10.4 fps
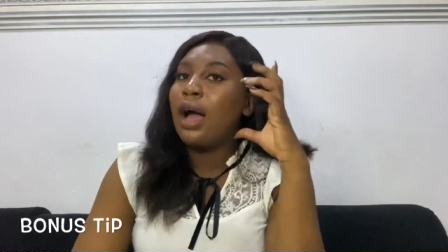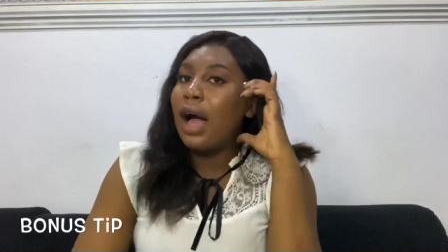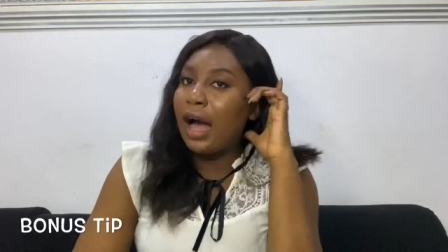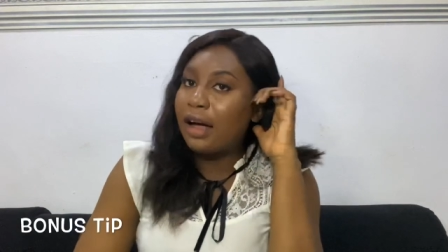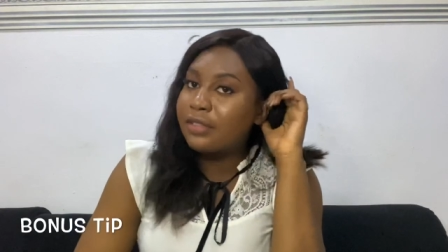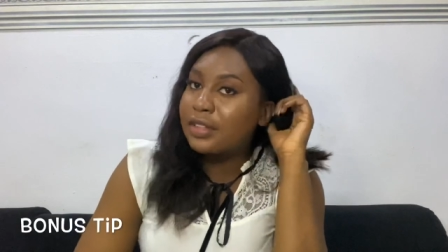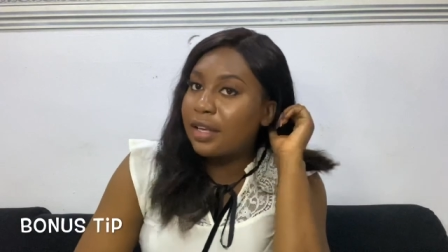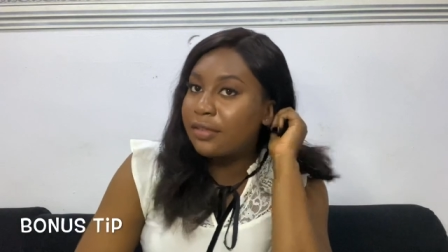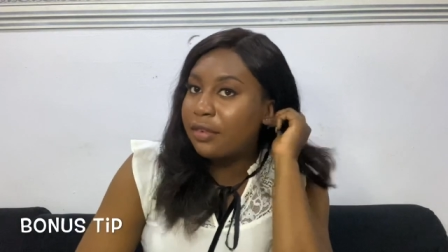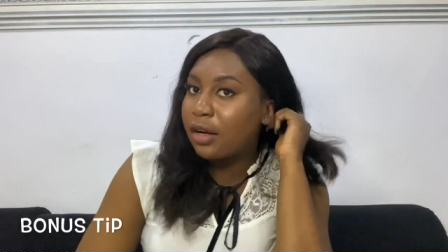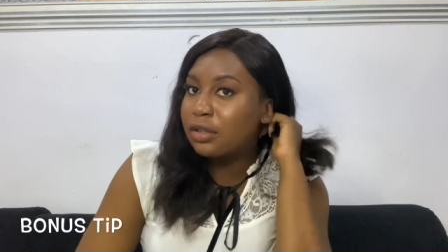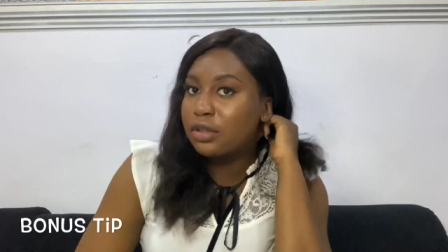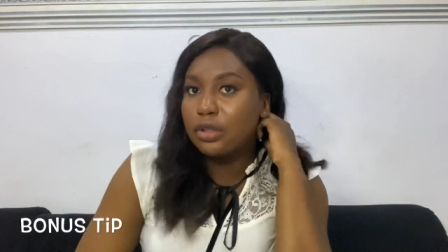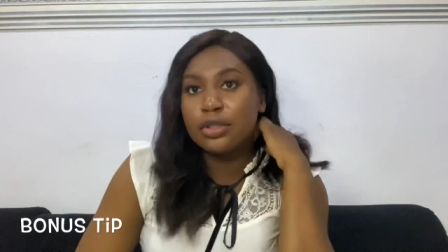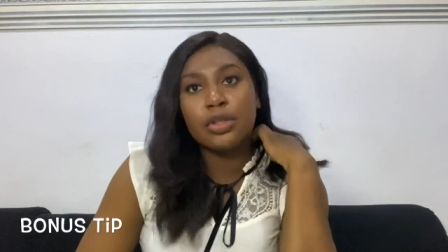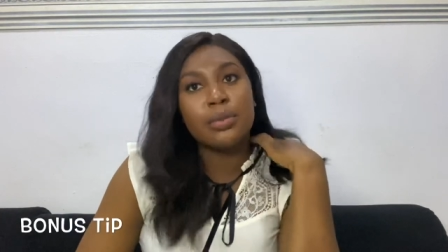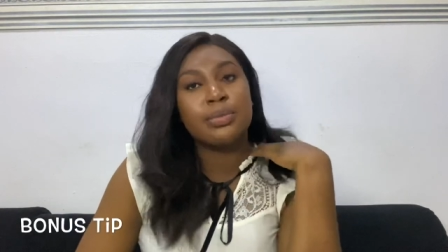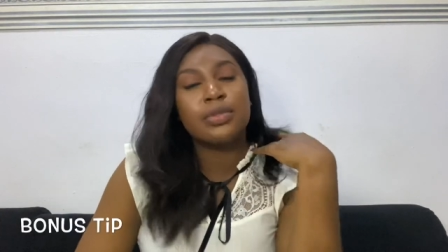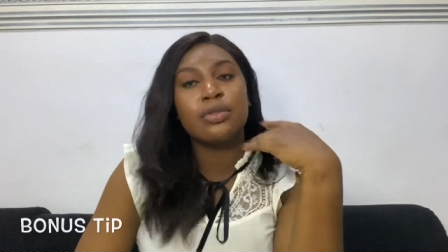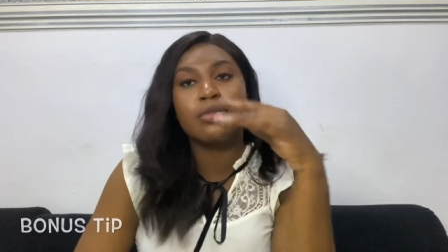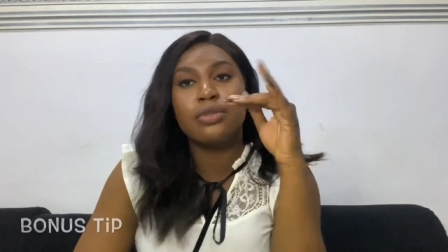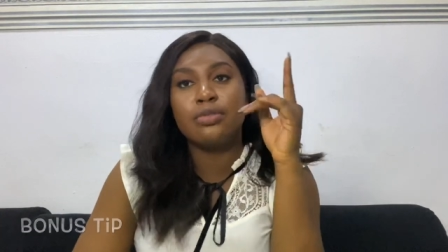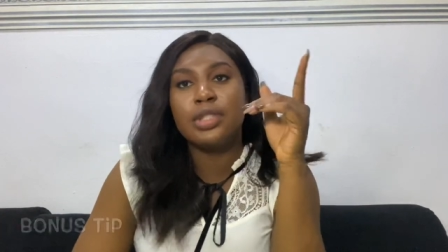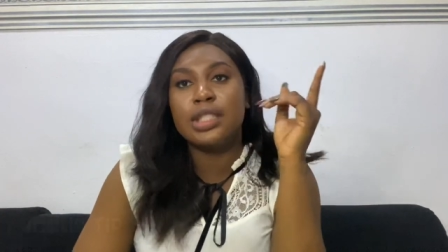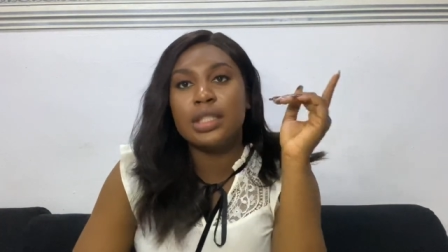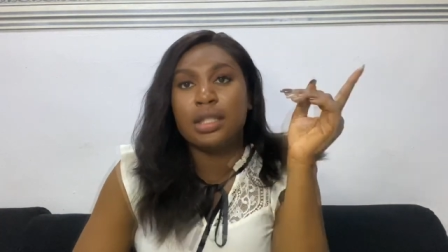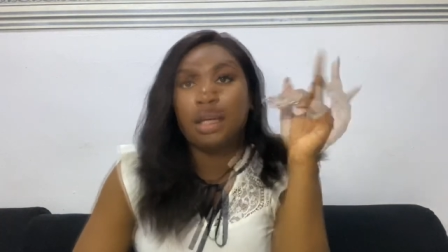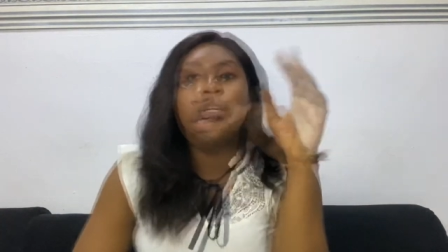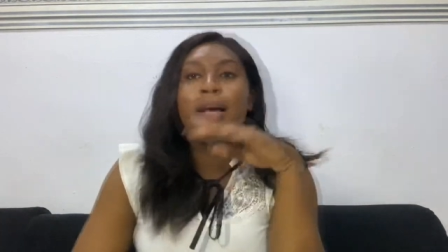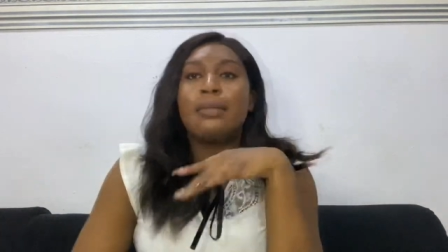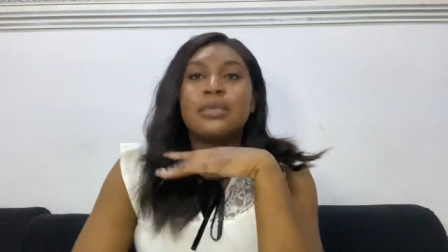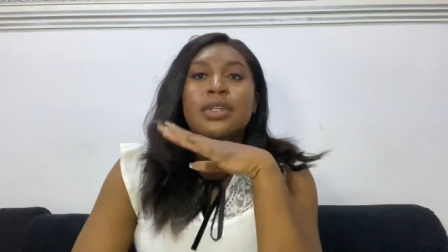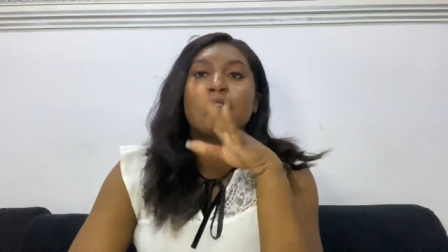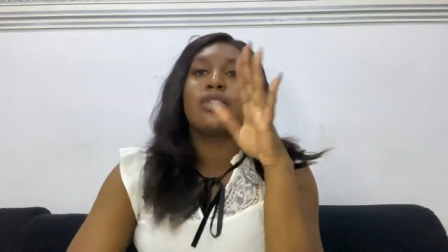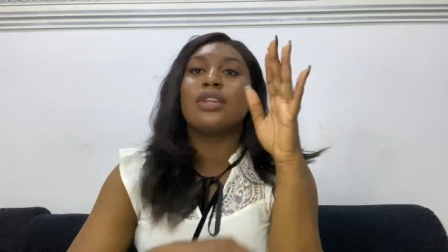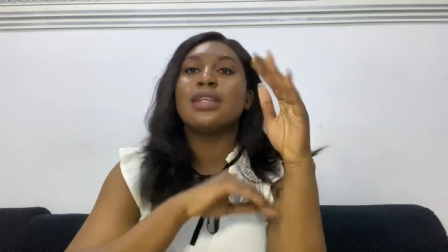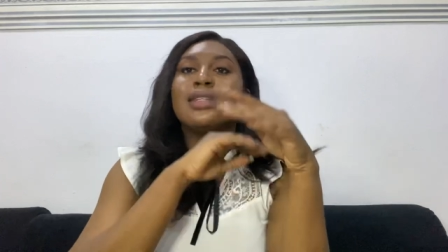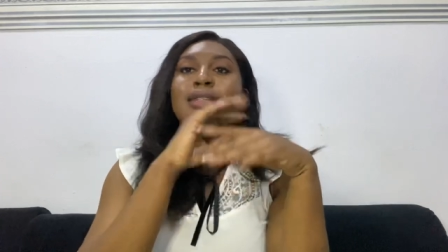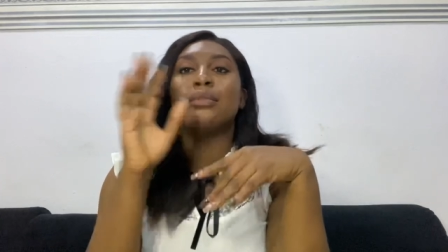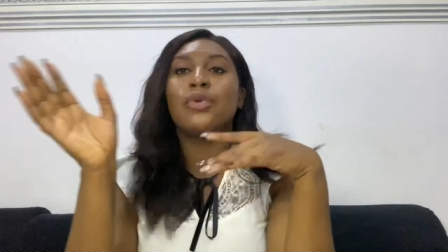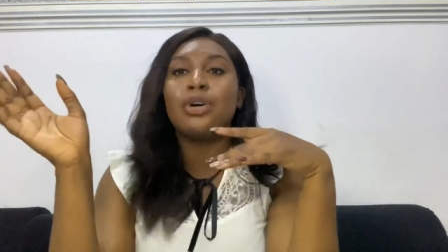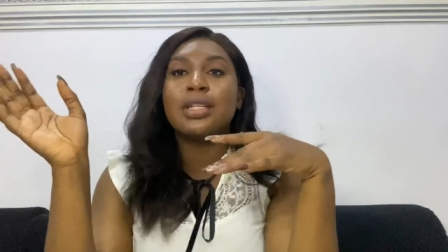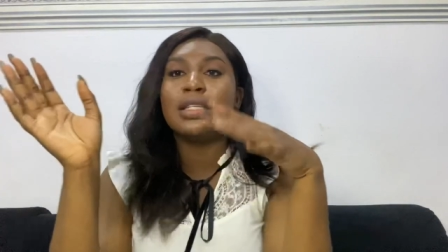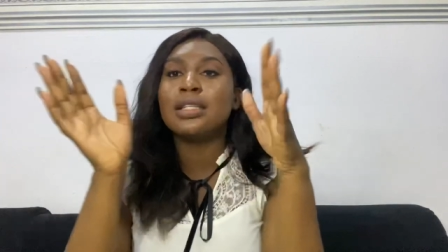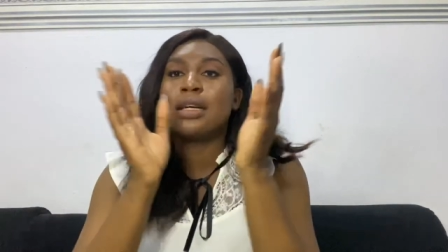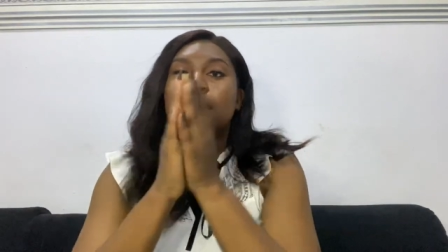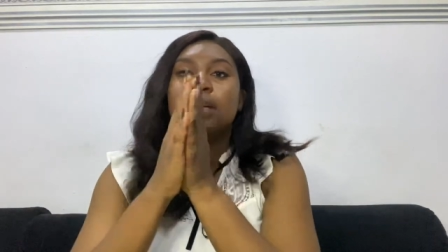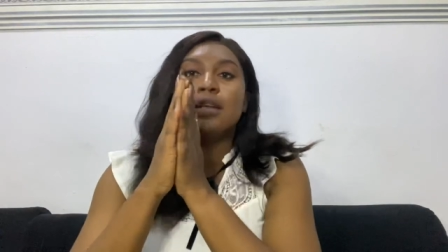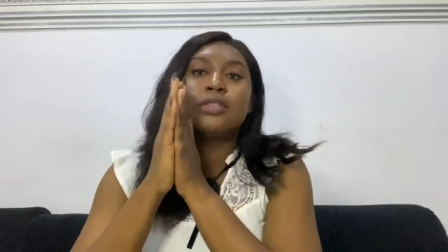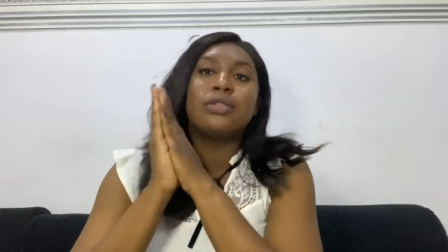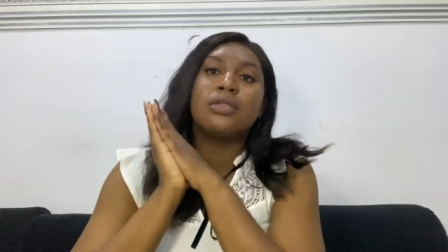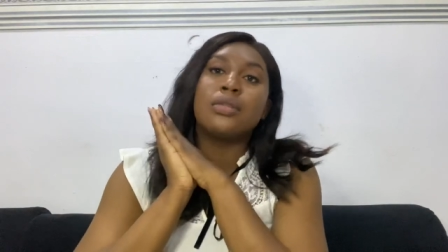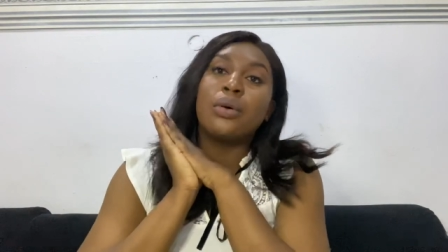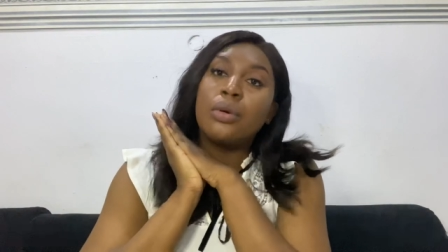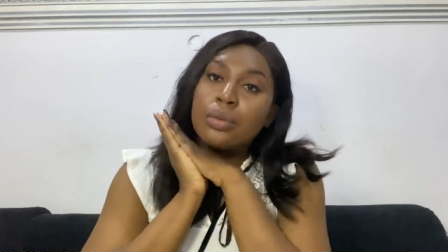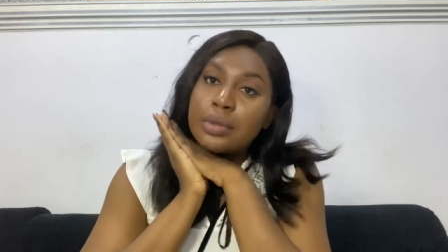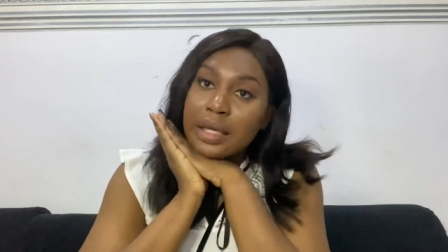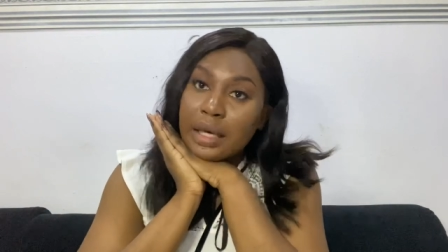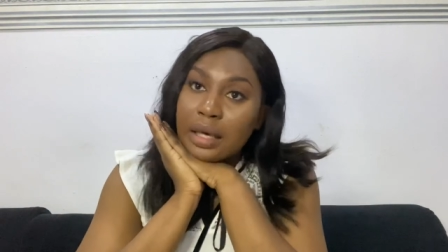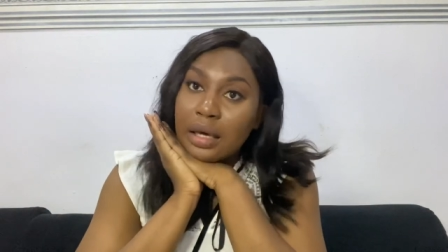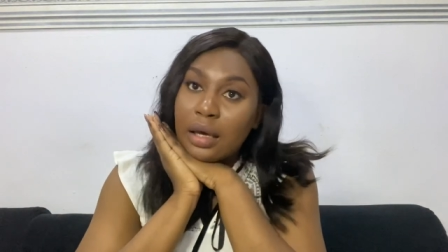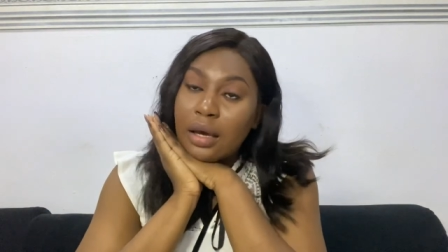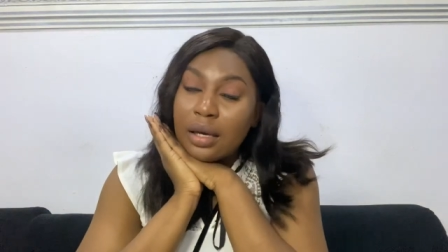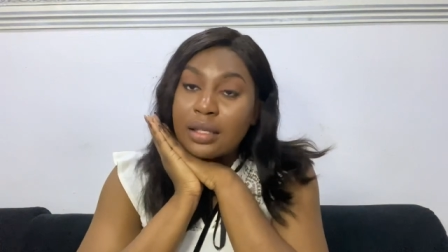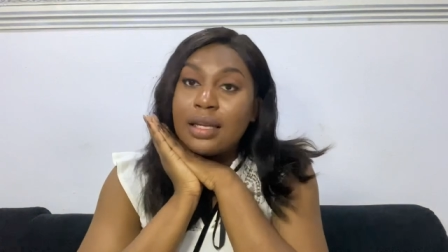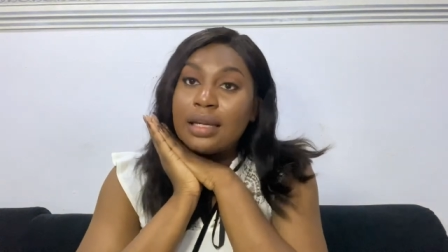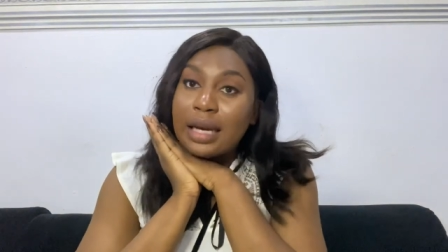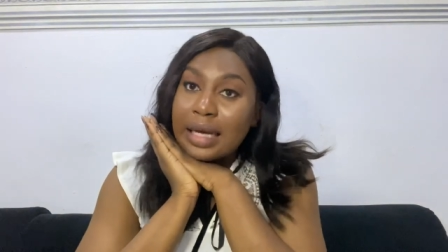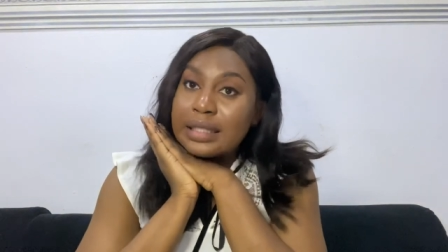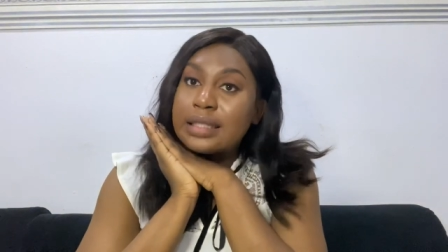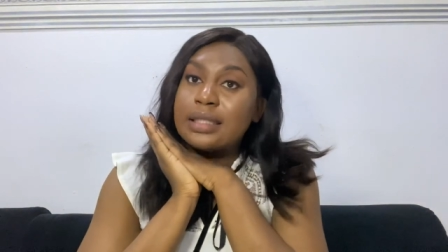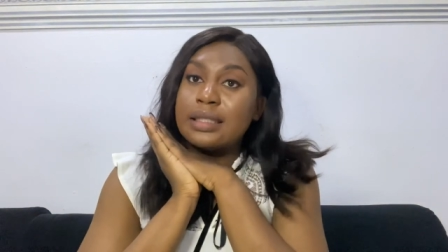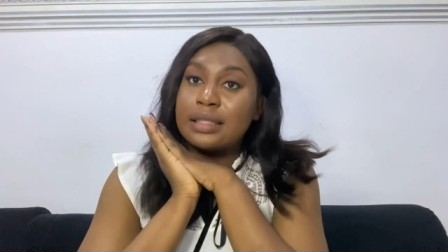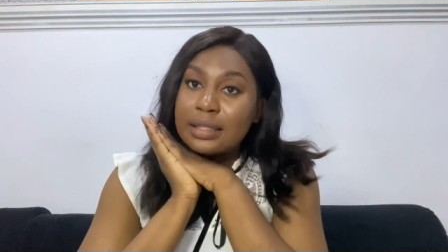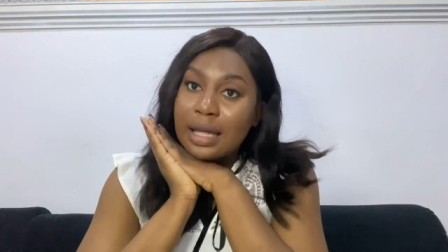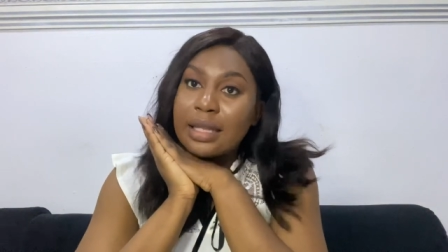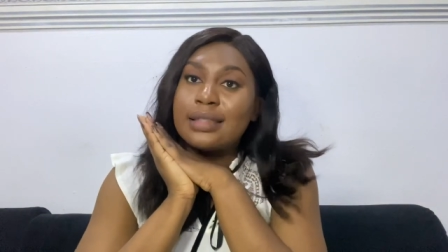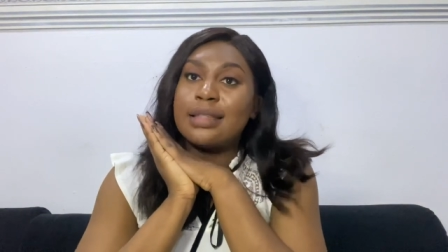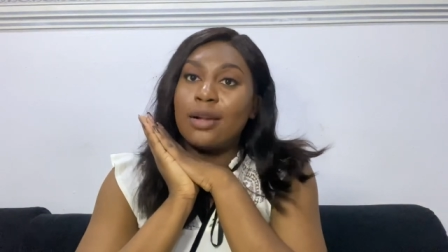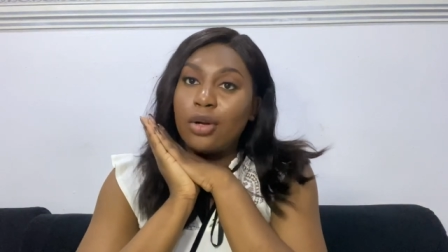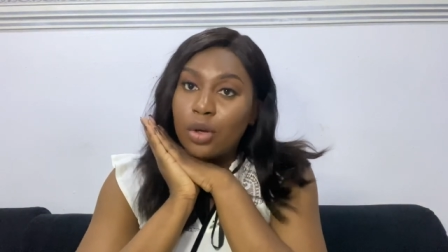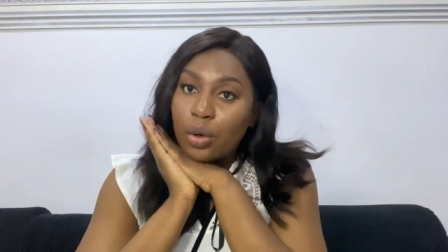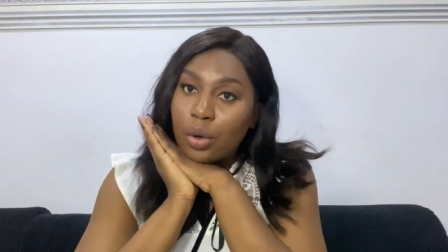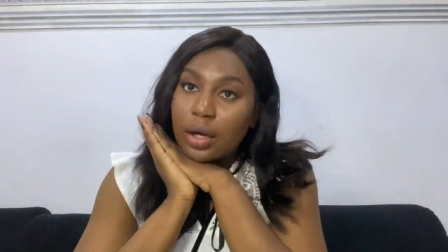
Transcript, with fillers: have several touch-ups during the day one application in the morning can last you the whole day it lasts that long